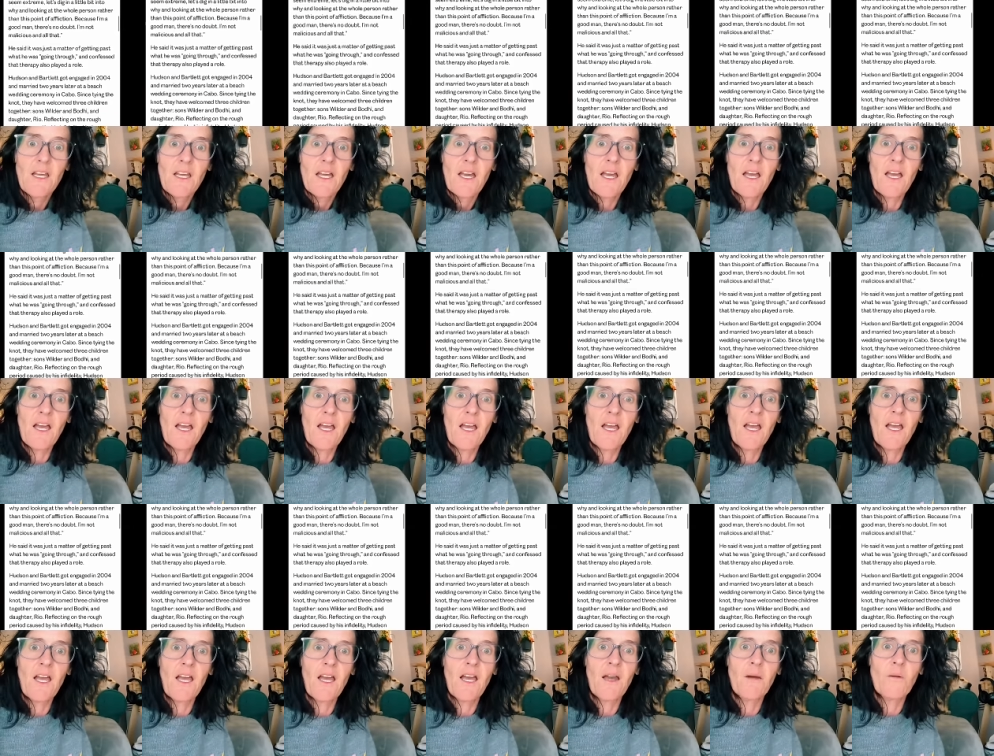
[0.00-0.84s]

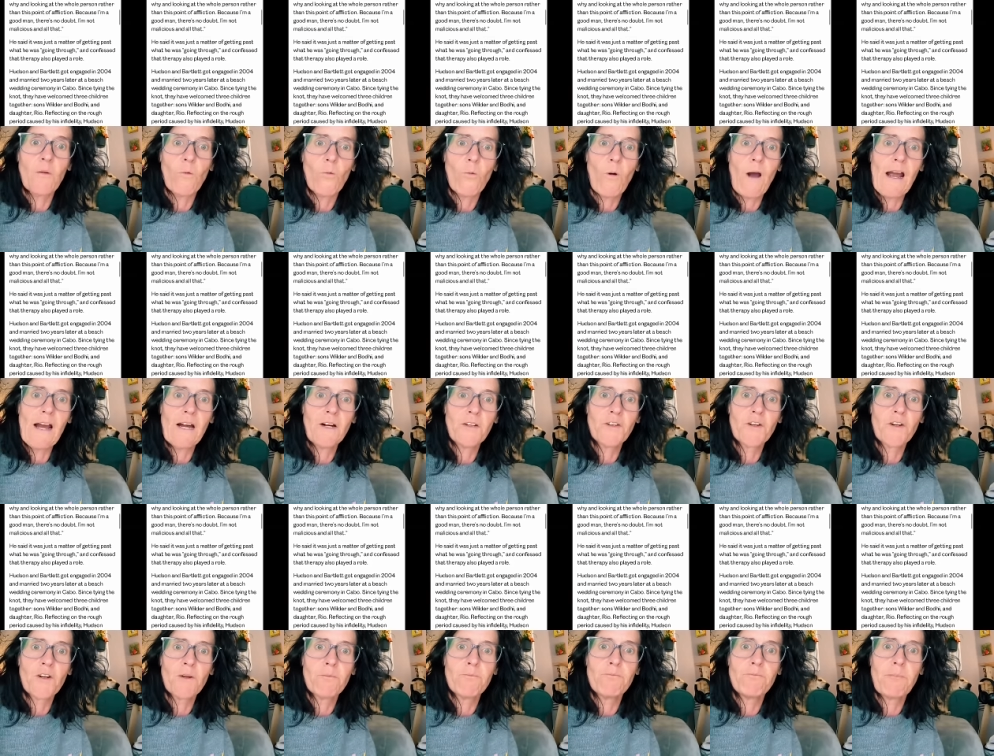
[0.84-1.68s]
Uh,
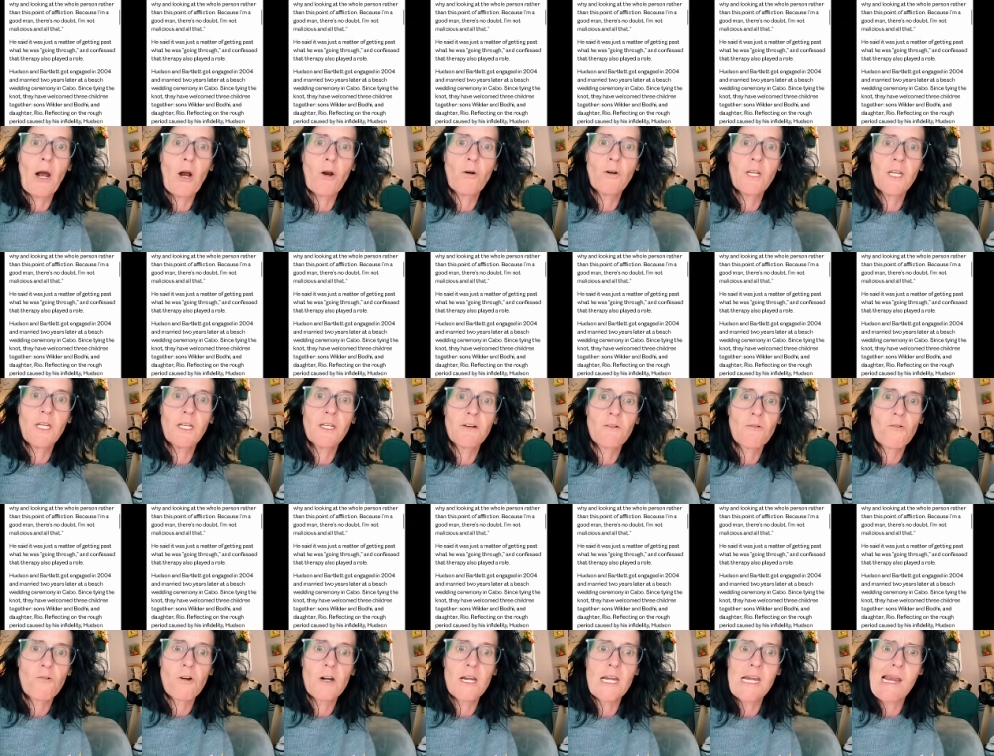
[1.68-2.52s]
Wilder, Bodhi, and
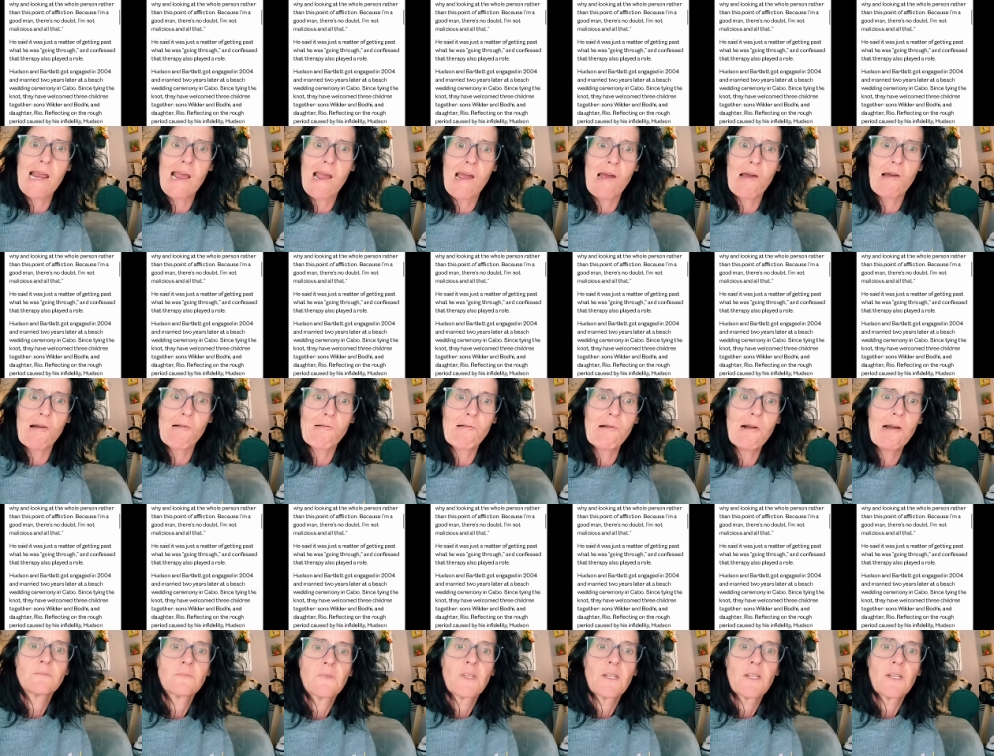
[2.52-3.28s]
Rio.